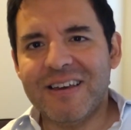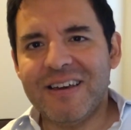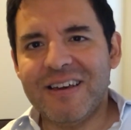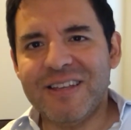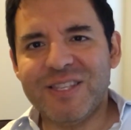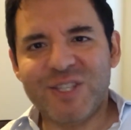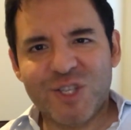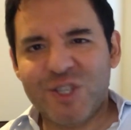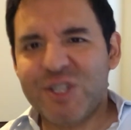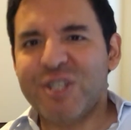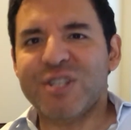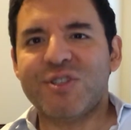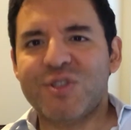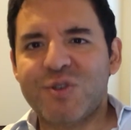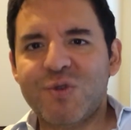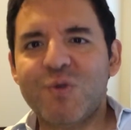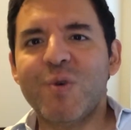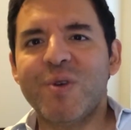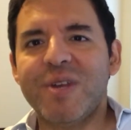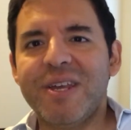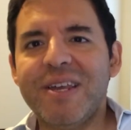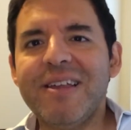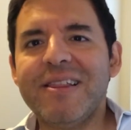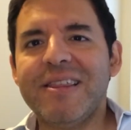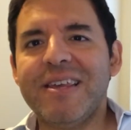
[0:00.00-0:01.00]
It's just
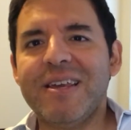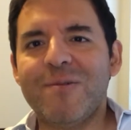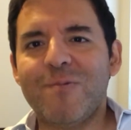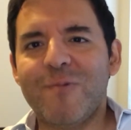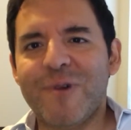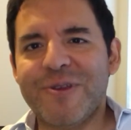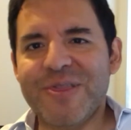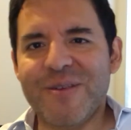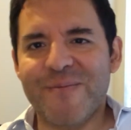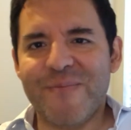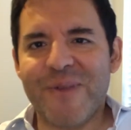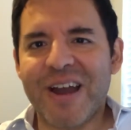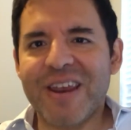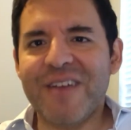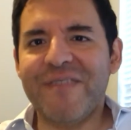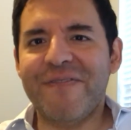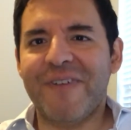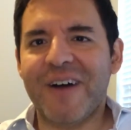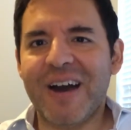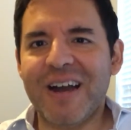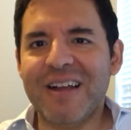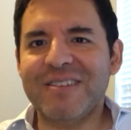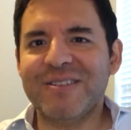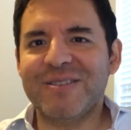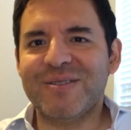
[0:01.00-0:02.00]
true healing when the body
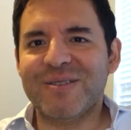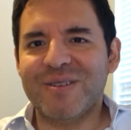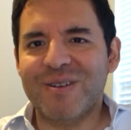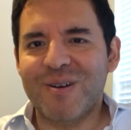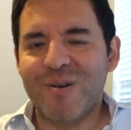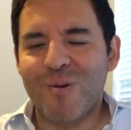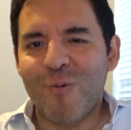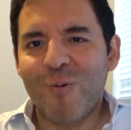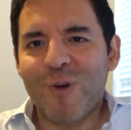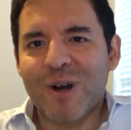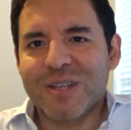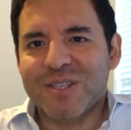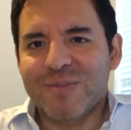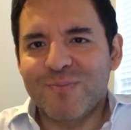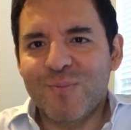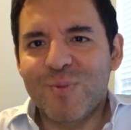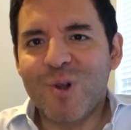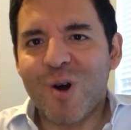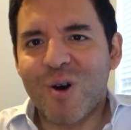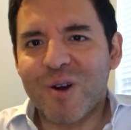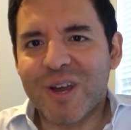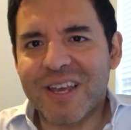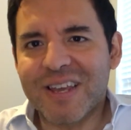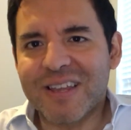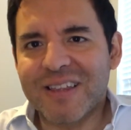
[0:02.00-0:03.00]
finds what's
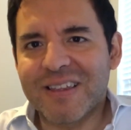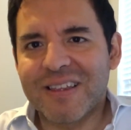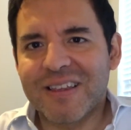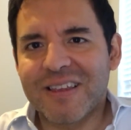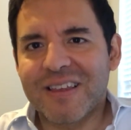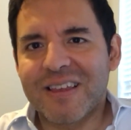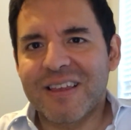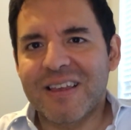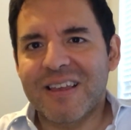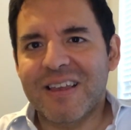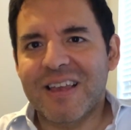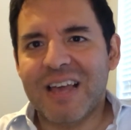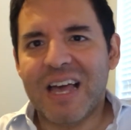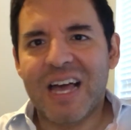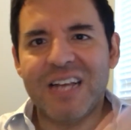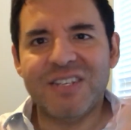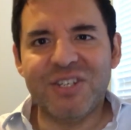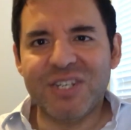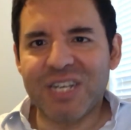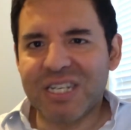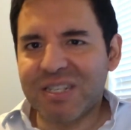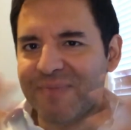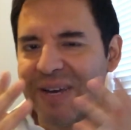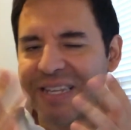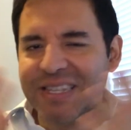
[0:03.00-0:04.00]
blocking, and
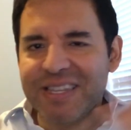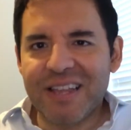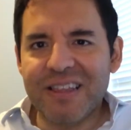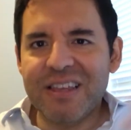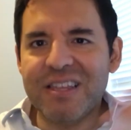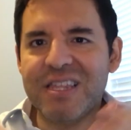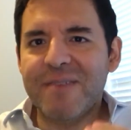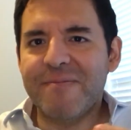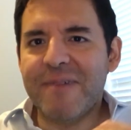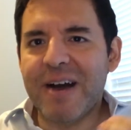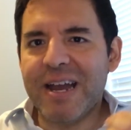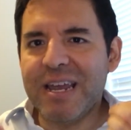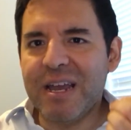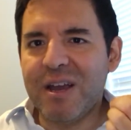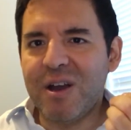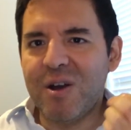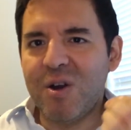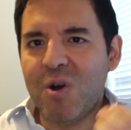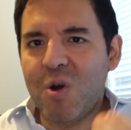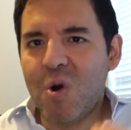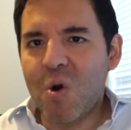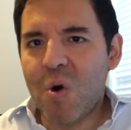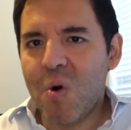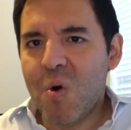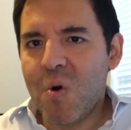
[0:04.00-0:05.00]
just by telling the body,
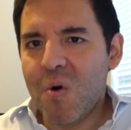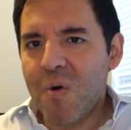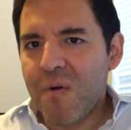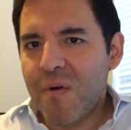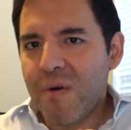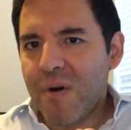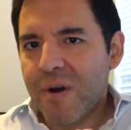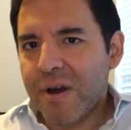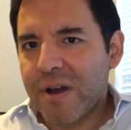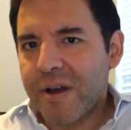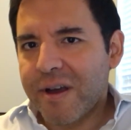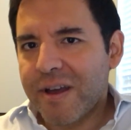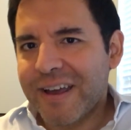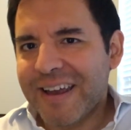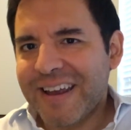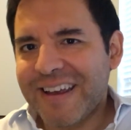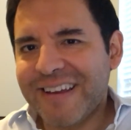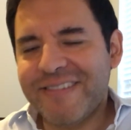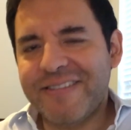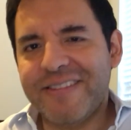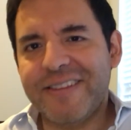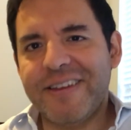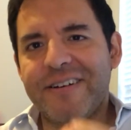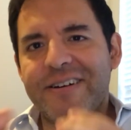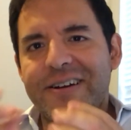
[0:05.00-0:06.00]
go
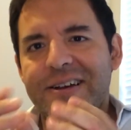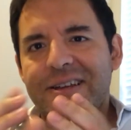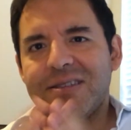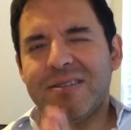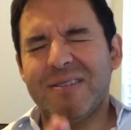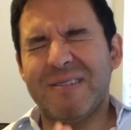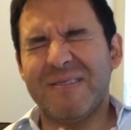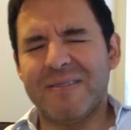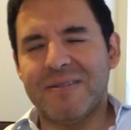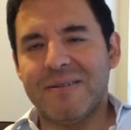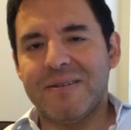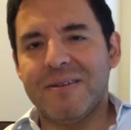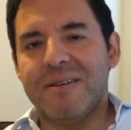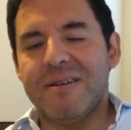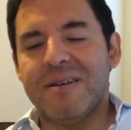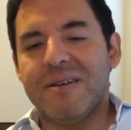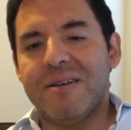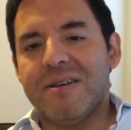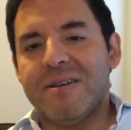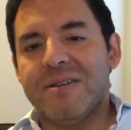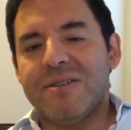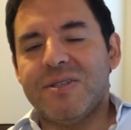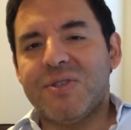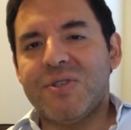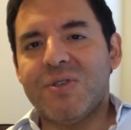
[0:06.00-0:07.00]
clear it.
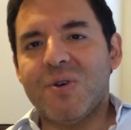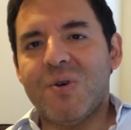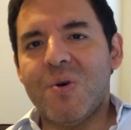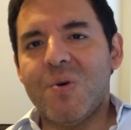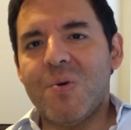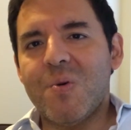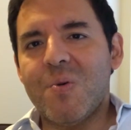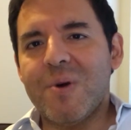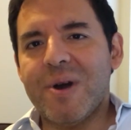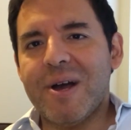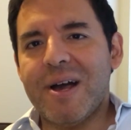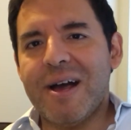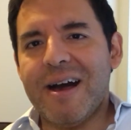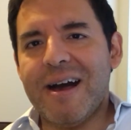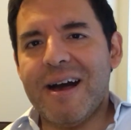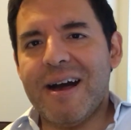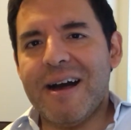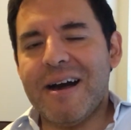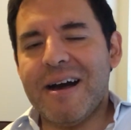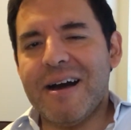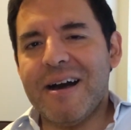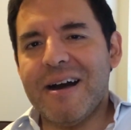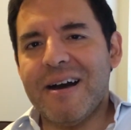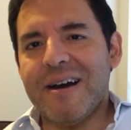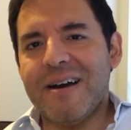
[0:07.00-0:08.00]
So
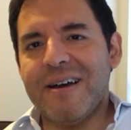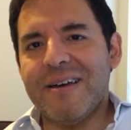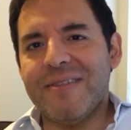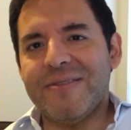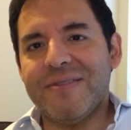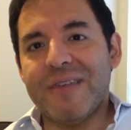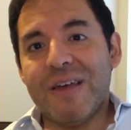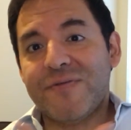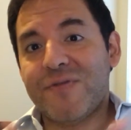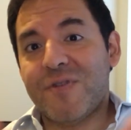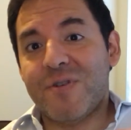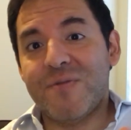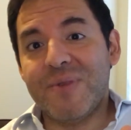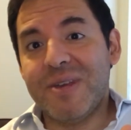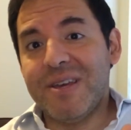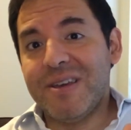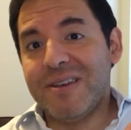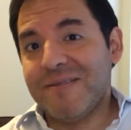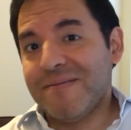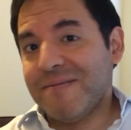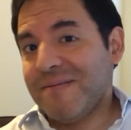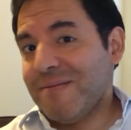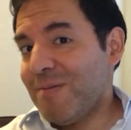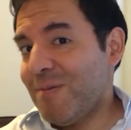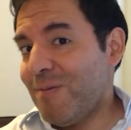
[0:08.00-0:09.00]
that for
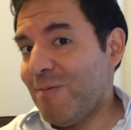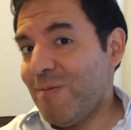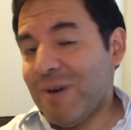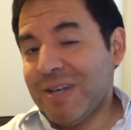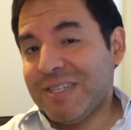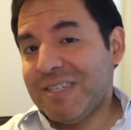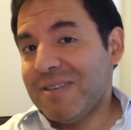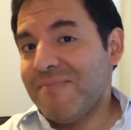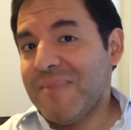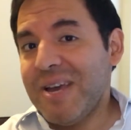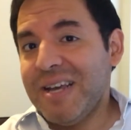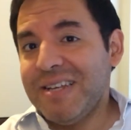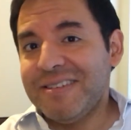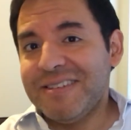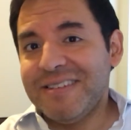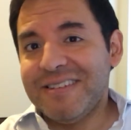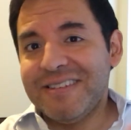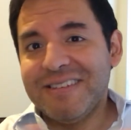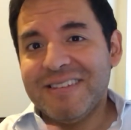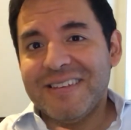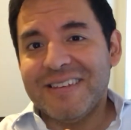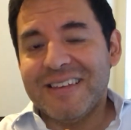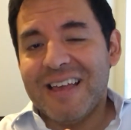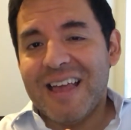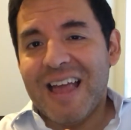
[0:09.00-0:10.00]
me was
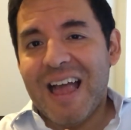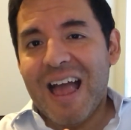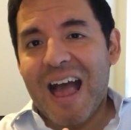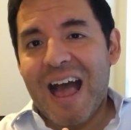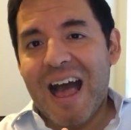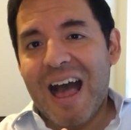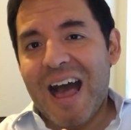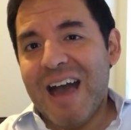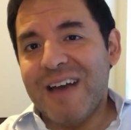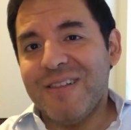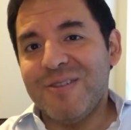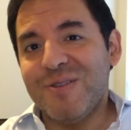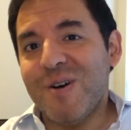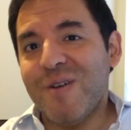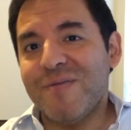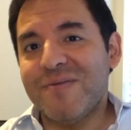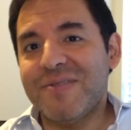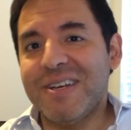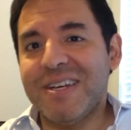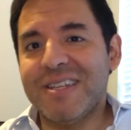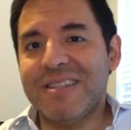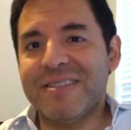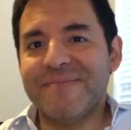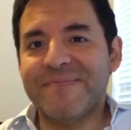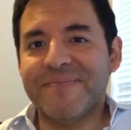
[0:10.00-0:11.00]
amazing. I
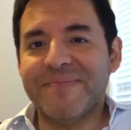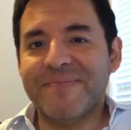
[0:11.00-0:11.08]
loved it.